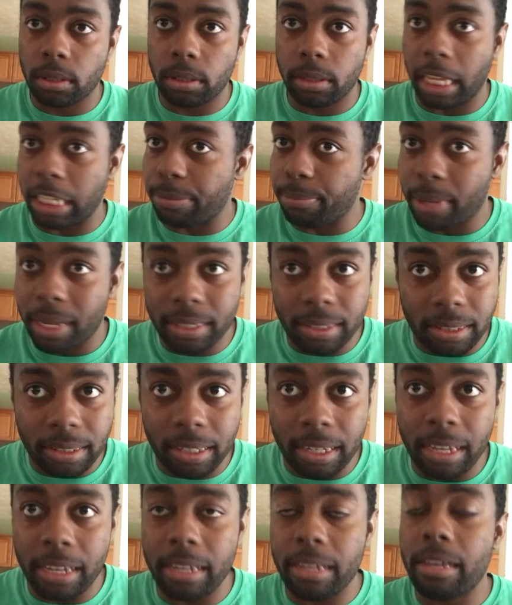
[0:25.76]
That's must
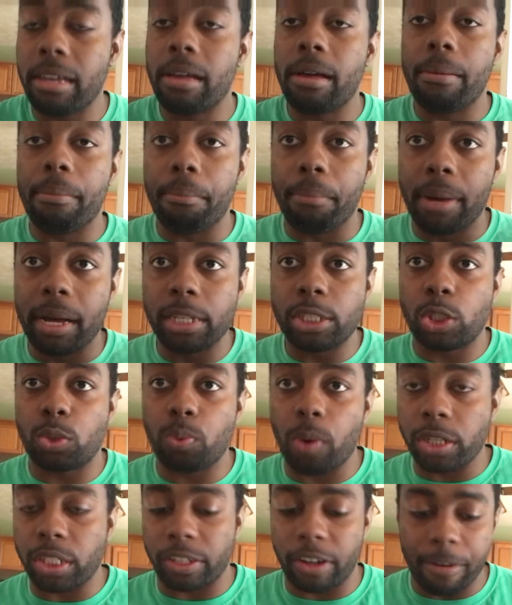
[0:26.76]
see, must
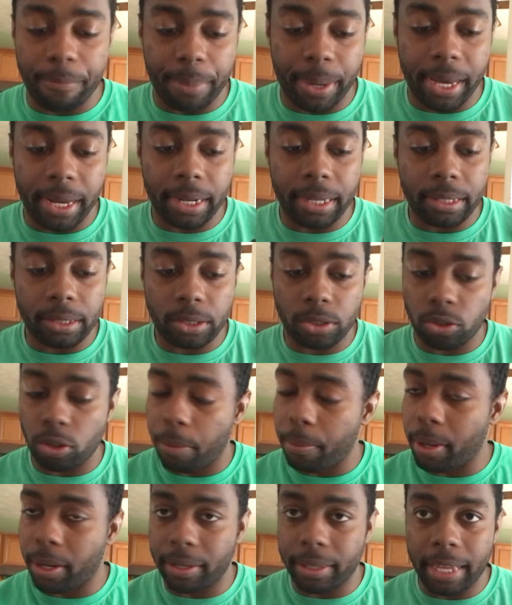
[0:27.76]
watch, everybody.
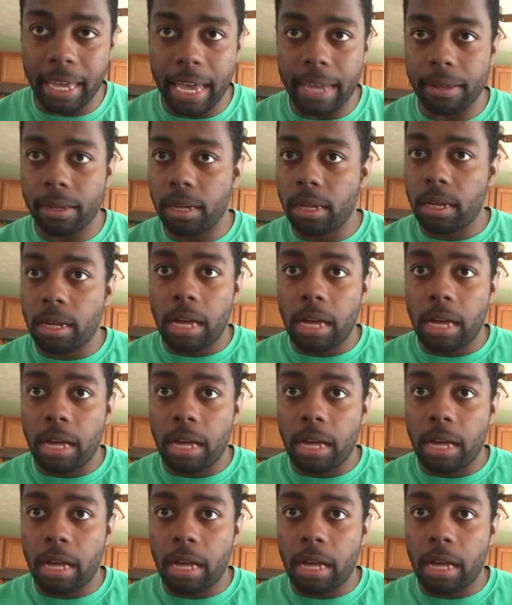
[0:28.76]
Slow on that.